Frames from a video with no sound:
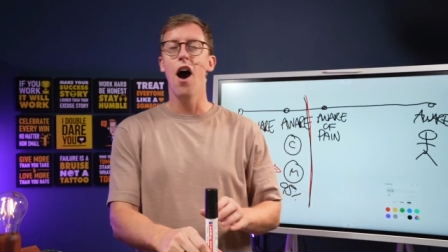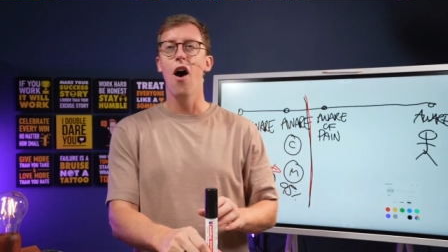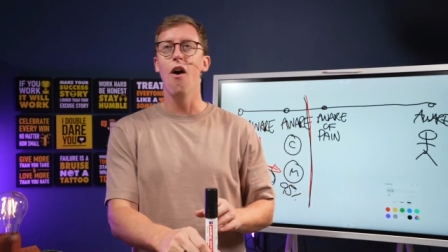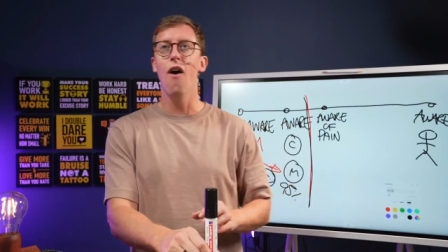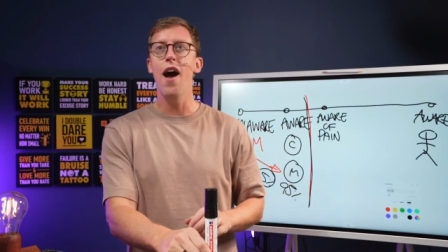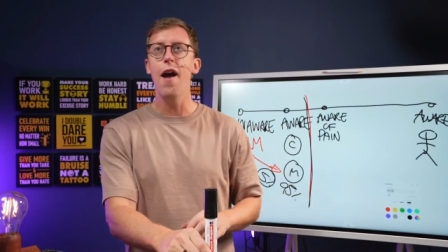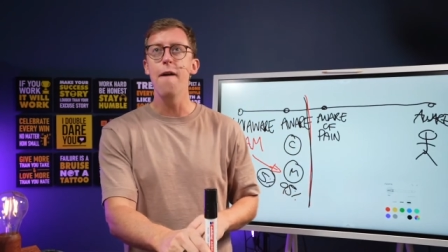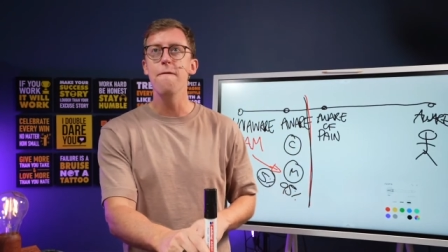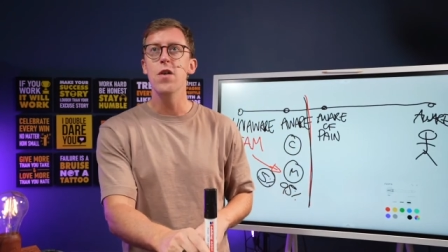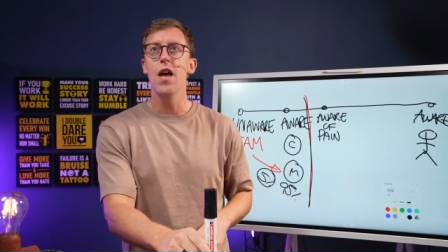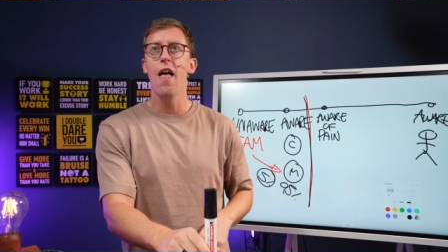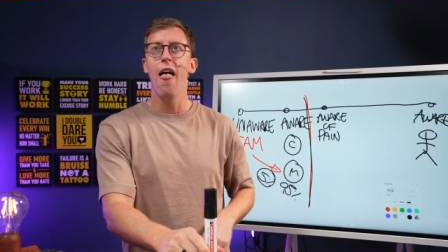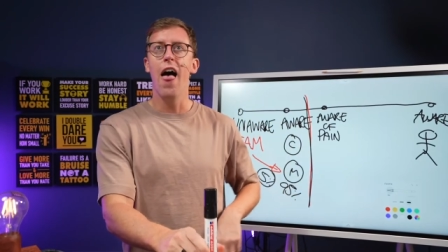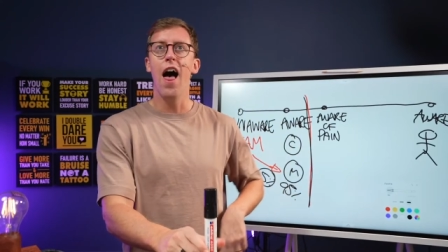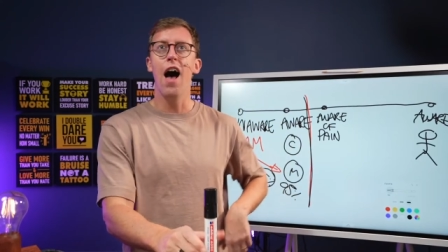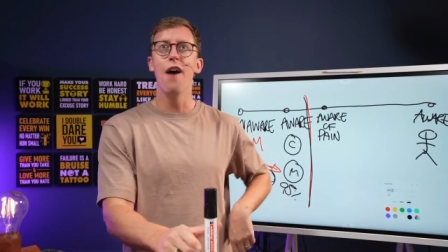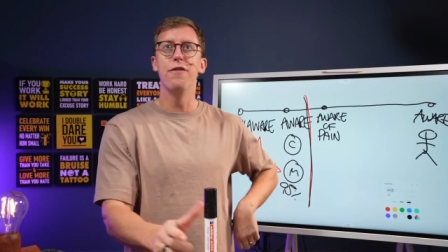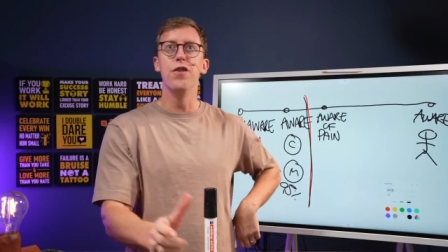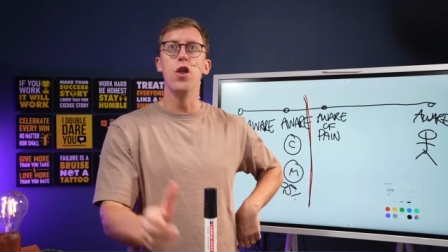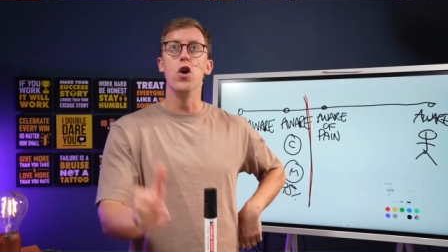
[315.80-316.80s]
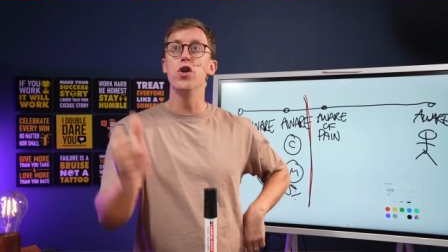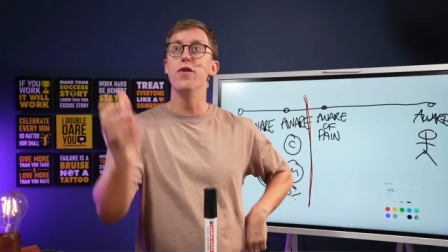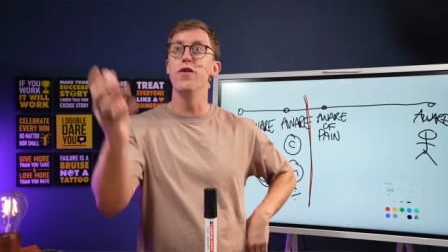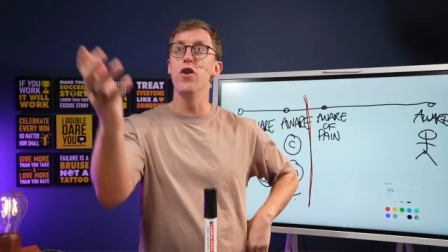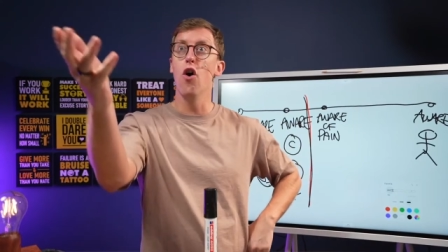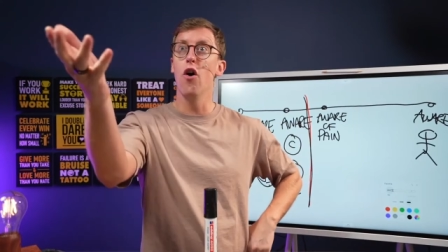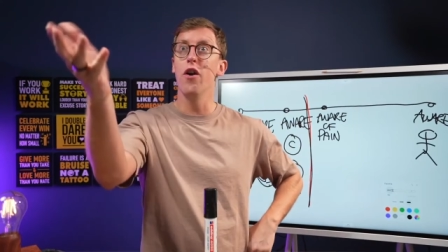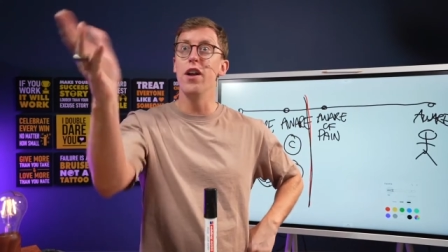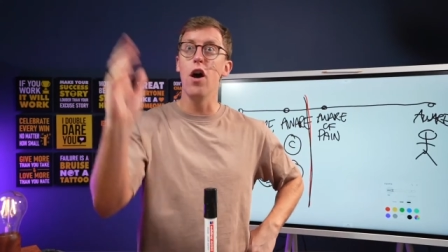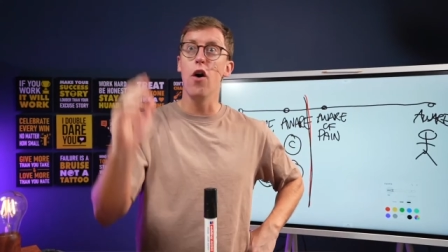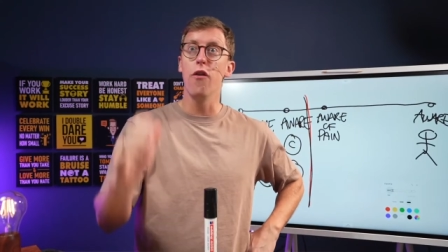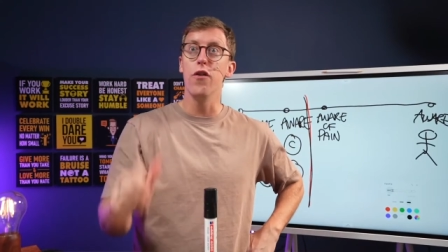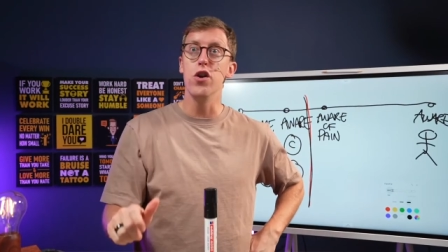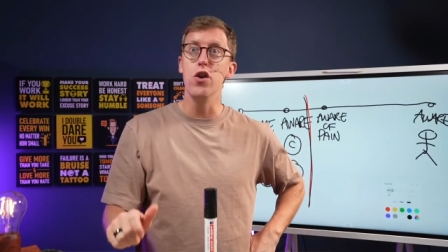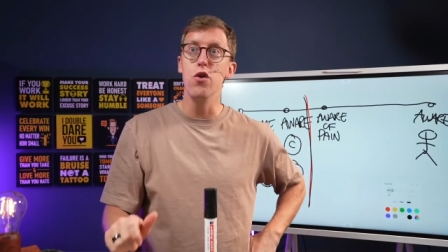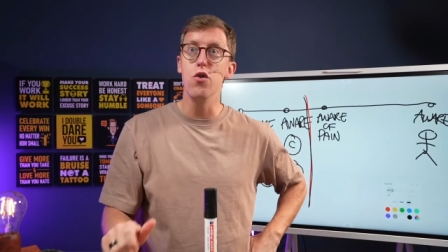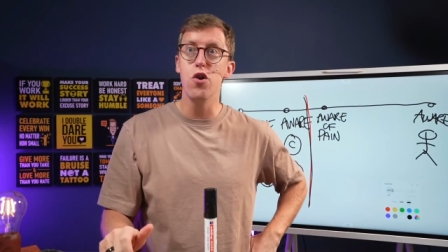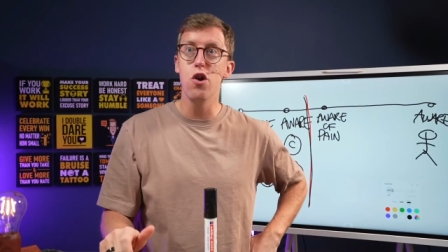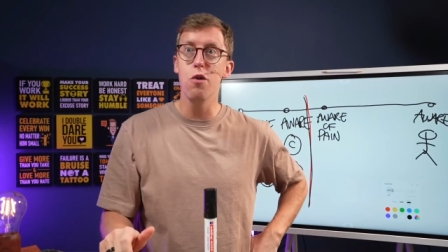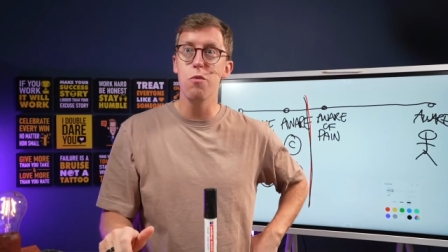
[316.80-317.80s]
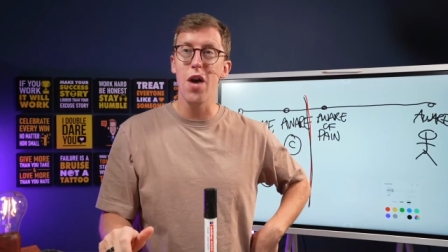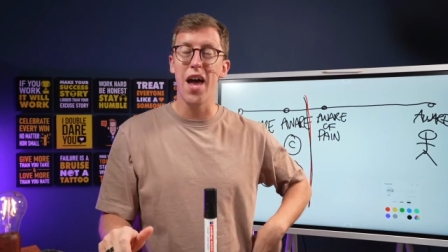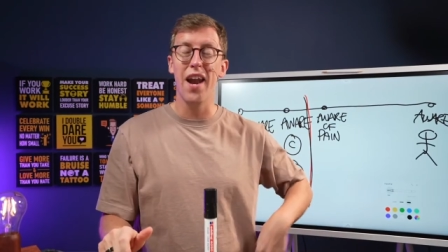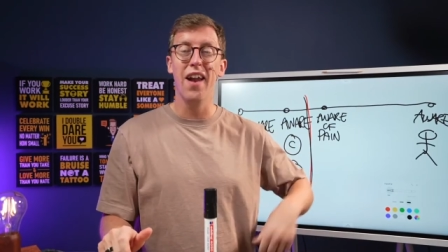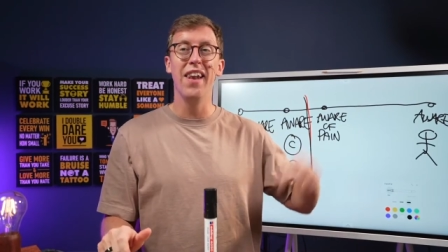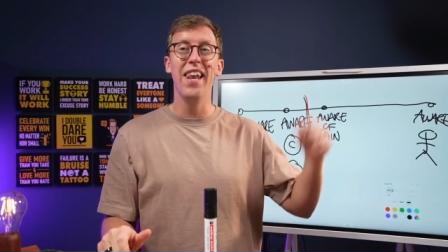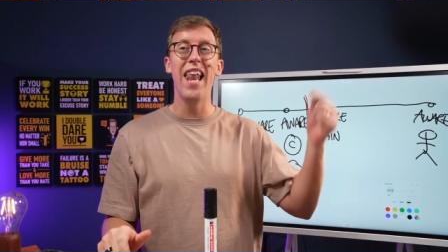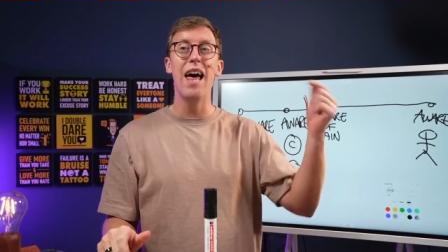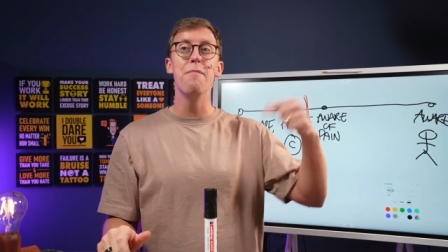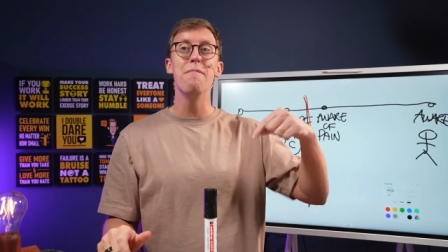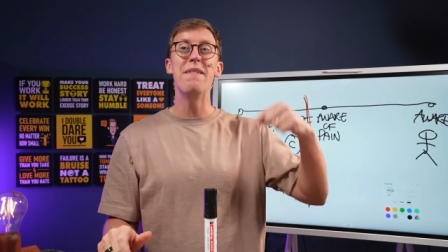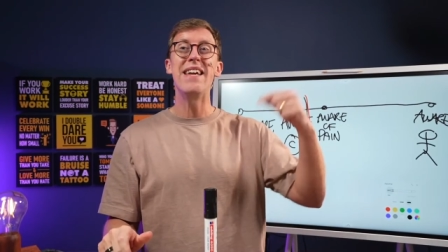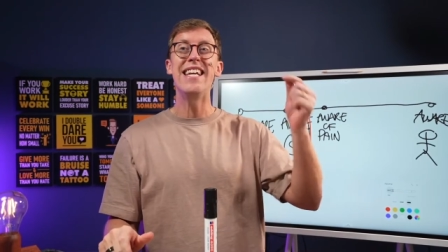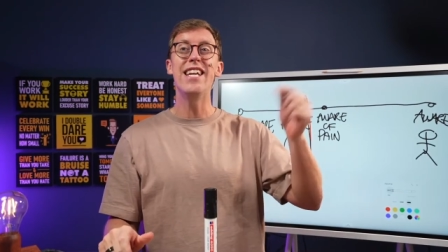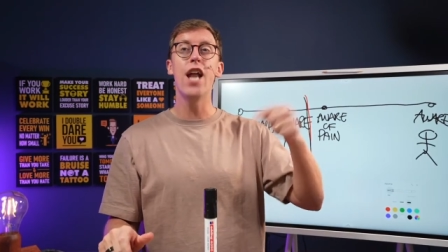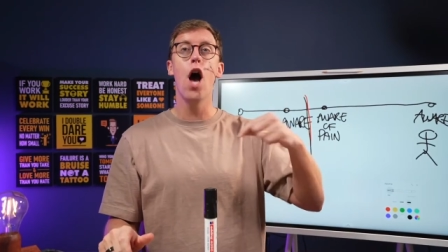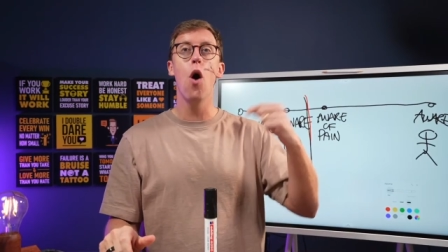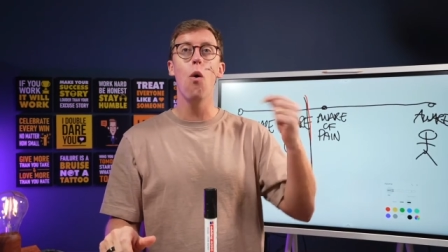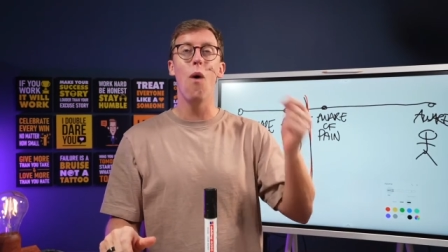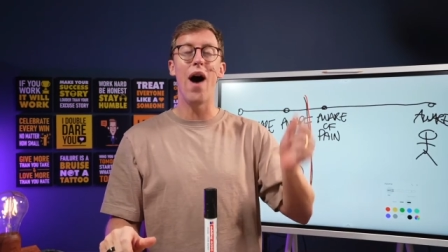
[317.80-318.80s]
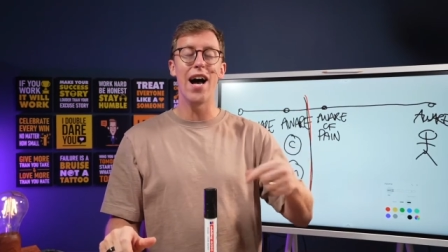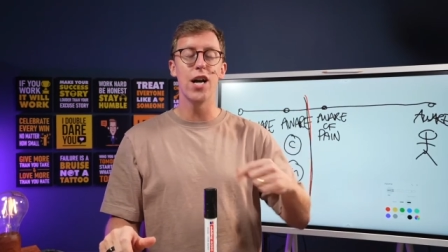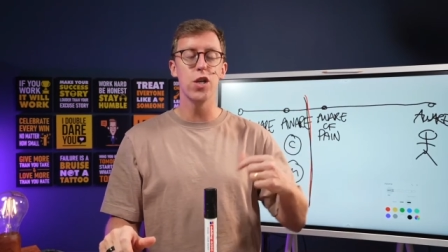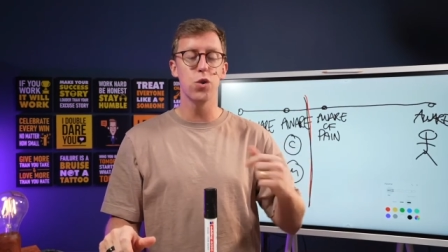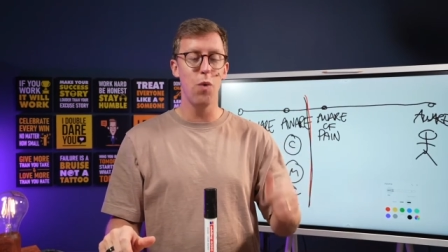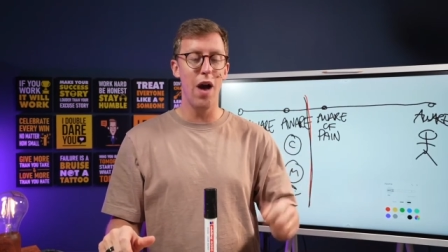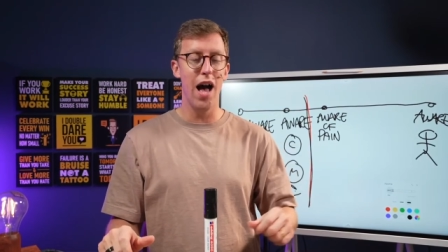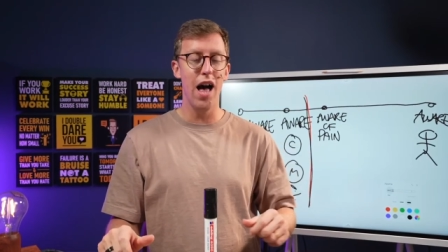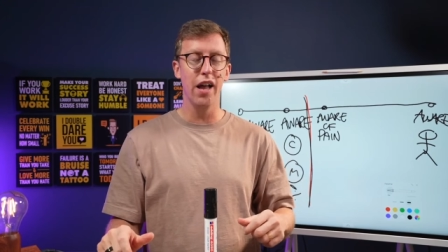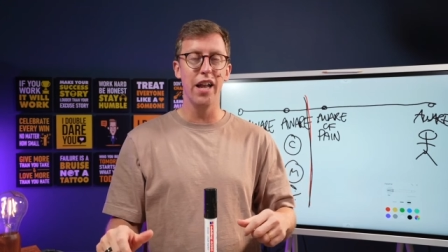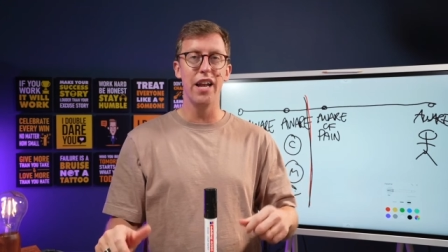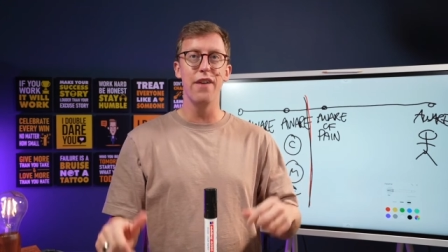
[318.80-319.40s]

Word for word: All right. Uh, for those of you on, on the YouTube channel, let me know as well.